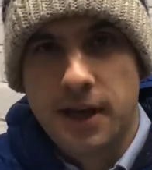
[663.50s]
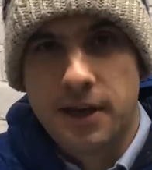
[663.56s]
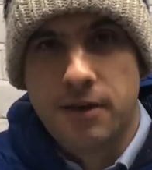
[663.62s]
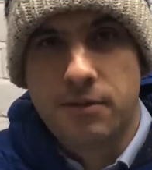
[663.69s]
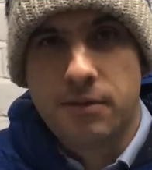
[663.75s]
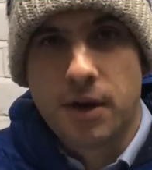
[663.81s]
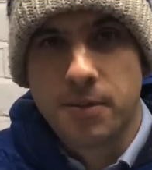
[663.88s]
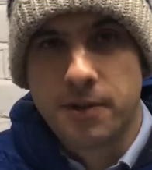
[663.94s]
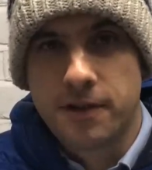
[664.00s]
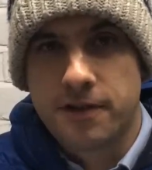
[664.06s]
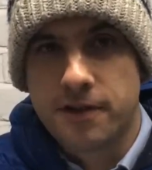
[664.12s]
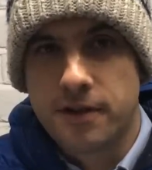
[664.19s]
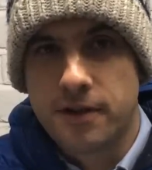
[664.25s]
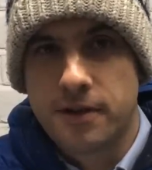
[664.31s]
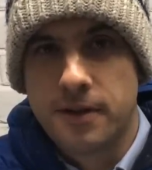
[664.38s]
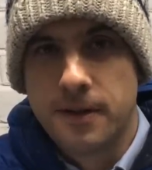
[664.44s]
Andy
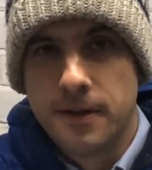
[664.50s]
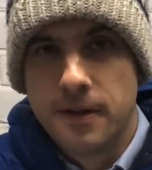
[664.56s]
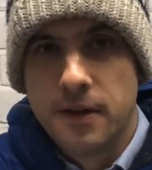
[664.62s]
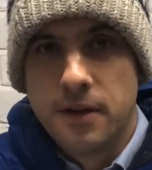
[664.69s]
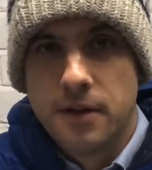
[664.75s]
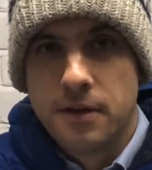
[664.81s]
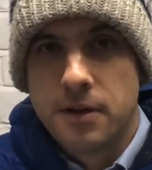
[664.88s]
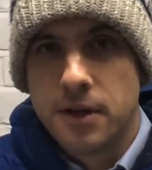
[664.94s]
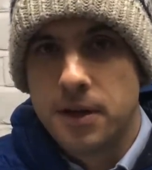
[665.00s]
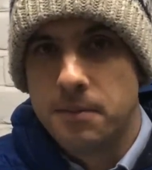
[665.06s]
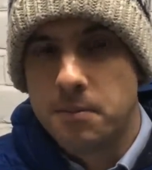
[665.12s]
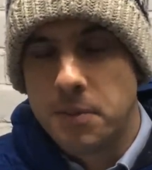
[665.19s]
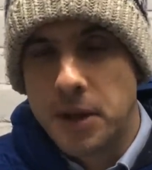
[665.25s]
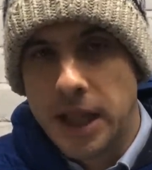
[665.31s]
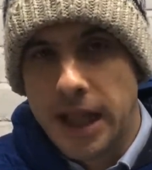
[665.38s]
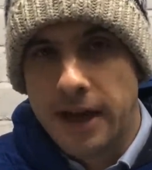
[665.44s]
Robertson,
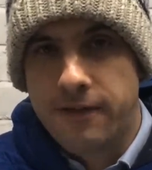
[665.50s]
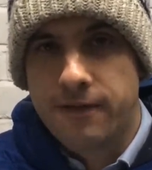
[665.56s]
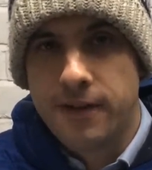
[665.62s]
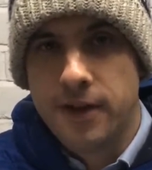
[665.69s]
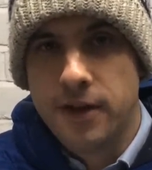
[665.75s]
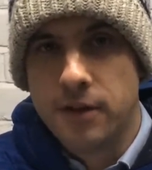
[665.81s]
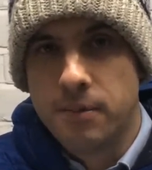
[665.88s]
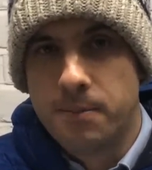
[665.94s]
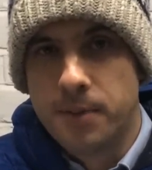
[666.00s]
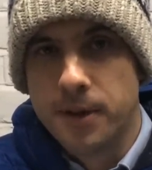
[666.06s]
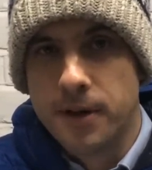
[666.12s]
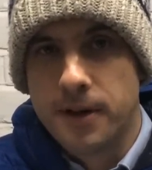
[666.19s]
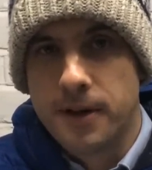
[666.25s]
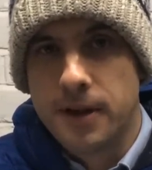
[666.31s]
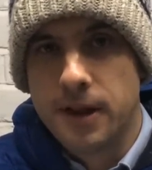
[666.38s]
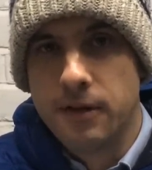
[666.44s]
bit left field,
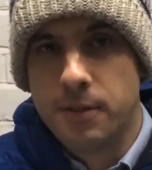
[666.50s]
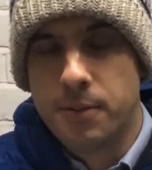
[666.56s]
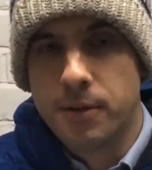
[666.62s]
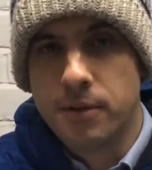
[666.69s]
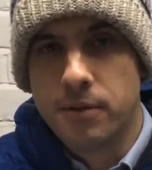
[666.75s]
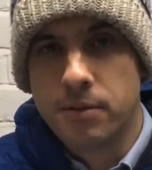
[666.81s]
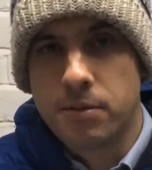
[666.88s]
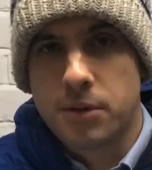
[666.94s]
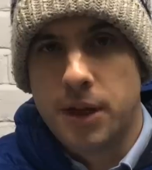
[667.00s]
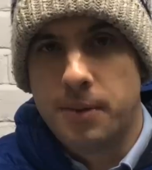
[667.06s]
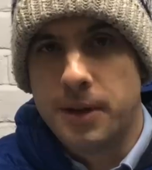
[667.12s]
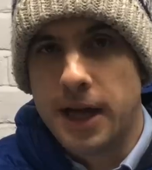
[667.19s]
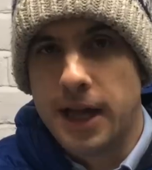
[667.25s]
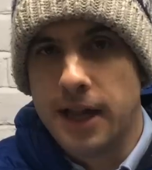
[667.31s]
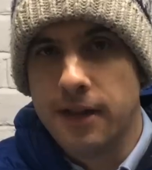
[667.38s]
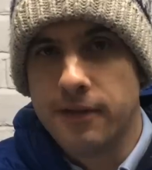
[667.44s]
but Liverpool keep a
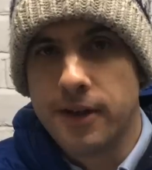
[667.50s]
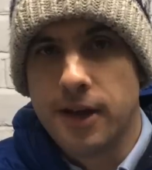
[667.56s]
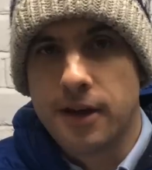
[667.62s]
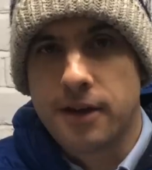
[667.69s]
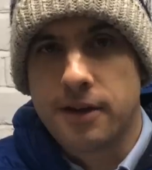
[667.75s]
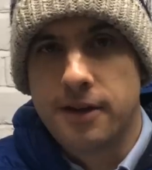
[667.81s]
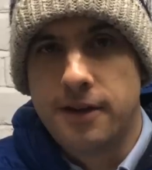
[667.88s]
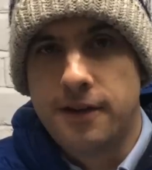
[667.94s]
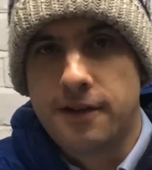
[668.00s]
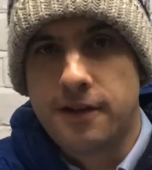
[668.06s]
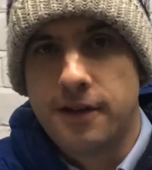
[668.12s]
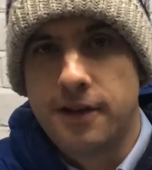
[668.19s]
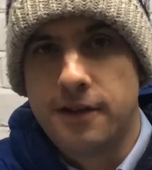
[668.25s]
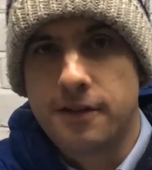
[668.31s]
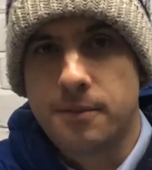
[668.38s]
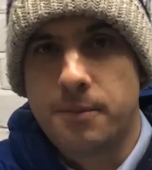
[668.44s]
hell of a lot of clean
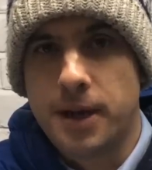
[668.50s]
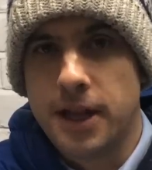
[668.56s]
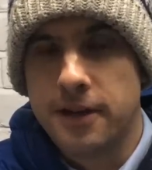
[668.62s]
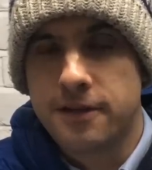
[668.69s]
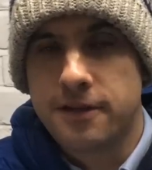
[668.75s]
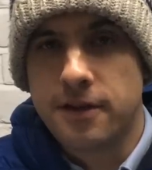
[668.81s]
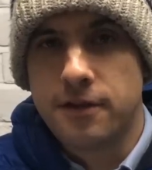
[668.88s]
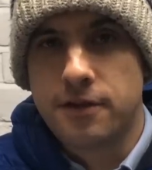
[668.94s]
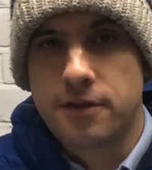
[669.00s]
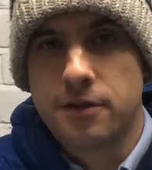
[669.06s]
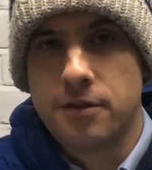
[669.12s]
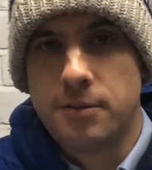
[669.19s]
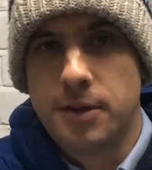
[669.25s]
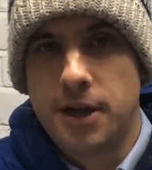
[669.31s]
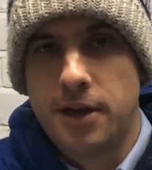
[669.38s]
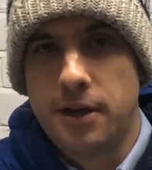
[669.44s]
sheets and Palace don't
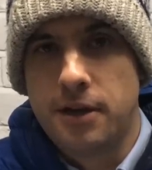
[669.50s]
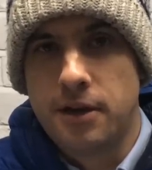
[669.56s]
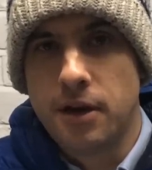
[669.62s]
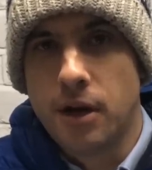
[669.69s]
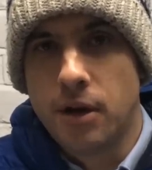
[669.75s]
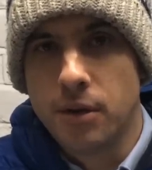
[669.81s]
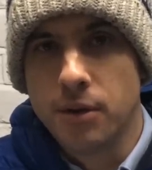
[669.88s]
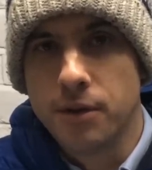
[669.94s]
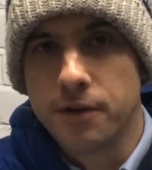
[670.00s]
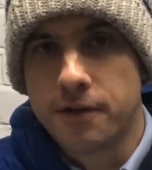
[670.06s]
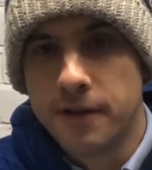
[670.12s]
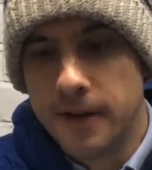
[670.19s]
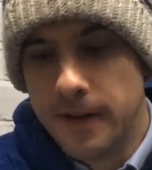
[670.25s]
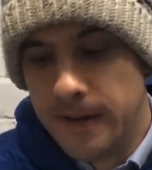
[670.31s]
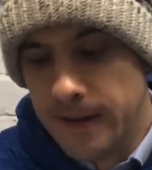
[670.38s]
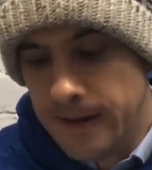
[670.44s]
score many goals,
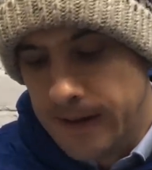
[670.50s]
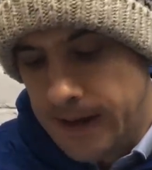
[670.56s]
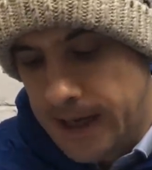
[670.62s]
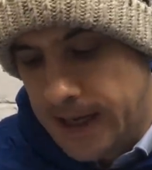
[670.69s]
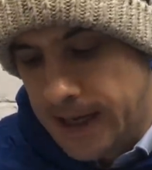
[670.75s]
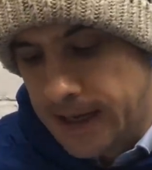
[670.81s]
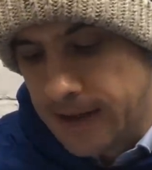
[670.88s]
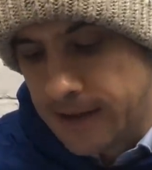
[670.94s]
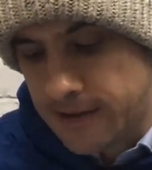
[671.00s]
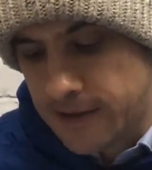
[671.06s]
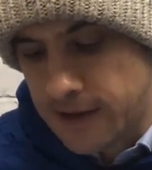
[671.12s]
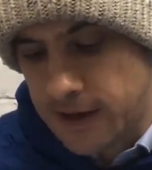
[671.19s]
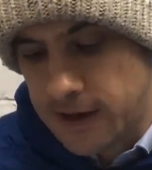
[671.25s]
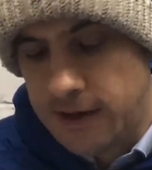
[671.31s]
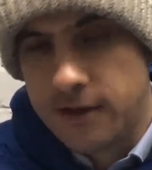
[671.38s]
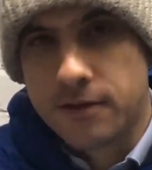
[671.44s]
and this
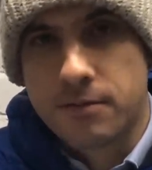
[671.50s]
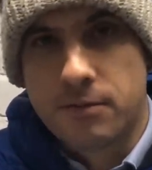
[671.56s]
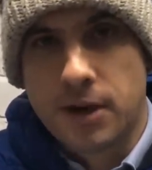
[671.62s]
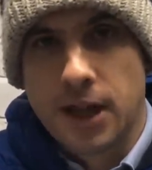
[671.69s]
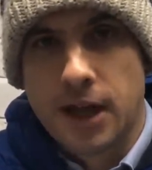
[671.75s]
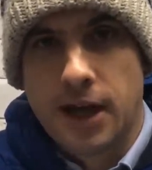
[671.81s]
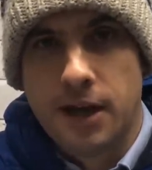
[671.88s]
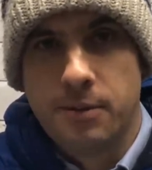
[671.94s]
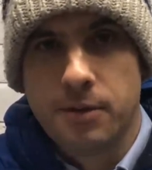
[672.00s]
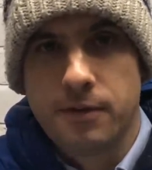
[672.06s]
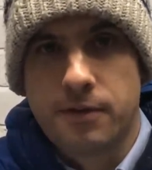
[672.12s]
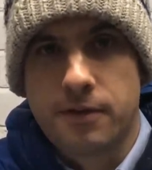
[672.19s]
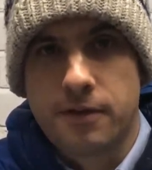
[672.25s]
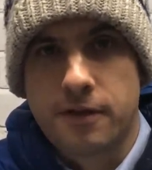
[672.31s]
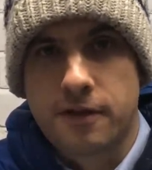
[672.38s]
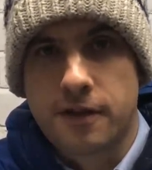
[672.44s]
guy is reliable
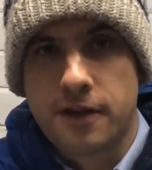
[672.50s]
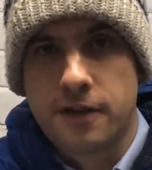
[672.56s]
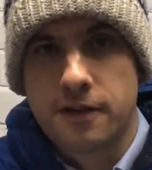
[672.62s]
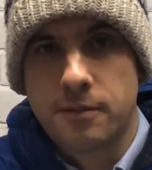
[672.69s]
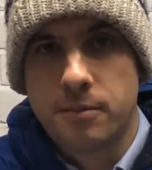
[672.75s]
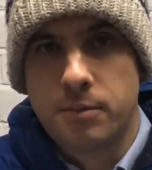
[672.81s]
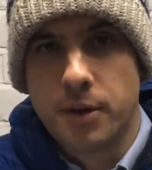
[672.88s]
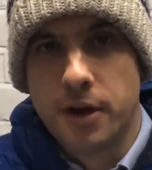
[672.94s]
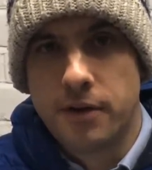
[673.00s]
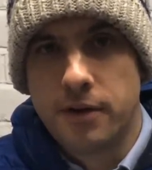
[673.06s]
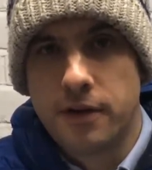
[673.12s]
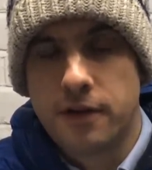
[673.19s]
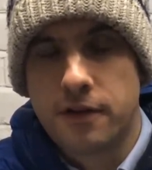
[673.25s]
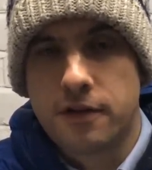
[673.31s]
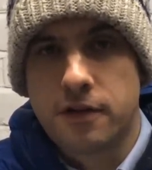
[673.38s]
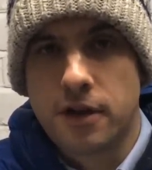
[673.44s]
for assists and
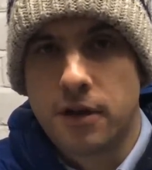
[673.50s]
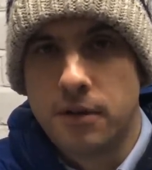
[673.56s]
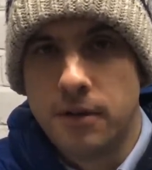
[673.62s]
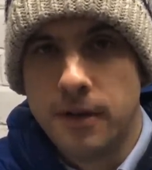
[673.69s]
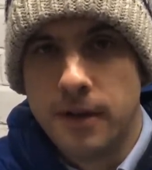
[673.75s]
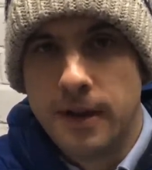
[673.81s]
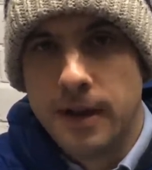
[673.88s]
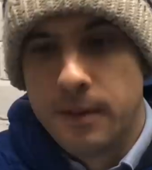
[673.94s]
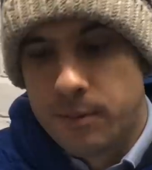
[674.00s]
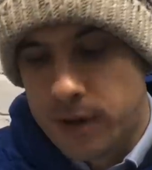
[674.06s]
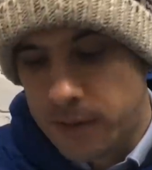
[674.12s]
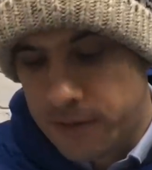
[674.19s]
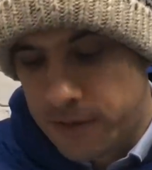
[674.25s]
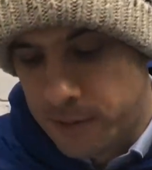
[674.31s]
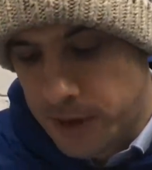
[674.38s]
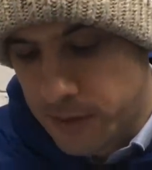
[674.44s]
bonus, so
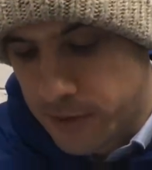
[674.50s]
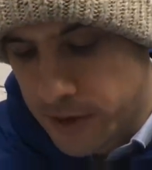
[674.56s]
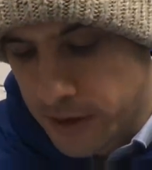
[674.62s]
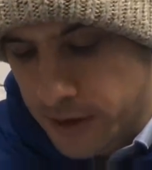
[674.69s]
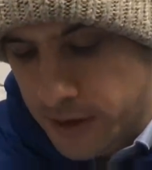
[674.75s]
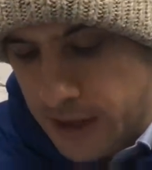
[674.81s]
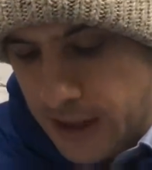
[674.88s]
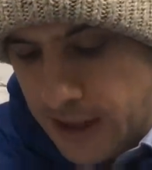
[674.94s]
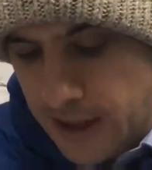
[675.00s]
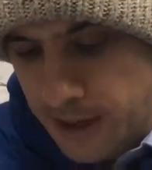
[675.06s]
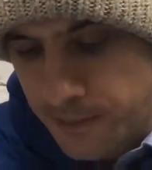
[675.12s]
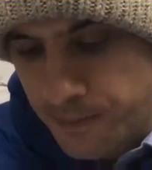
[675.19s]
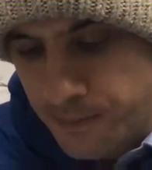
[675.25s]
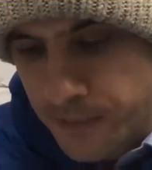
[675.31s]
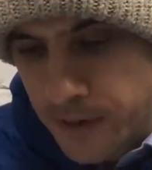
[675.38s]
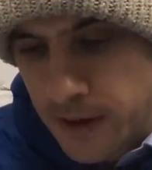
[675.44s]
perhaps you might want to look at him.